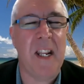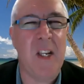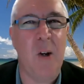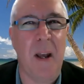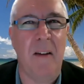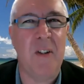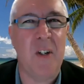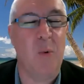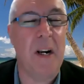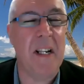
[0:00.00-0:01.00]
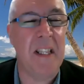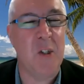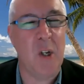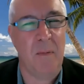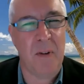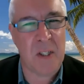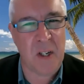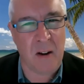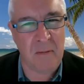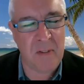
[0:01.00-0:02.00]
you have to render the surface
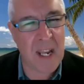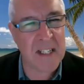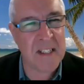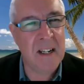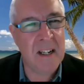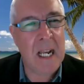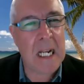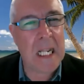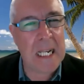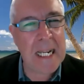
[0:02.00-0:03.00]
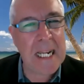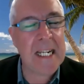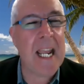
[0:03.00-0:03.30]
of that clean.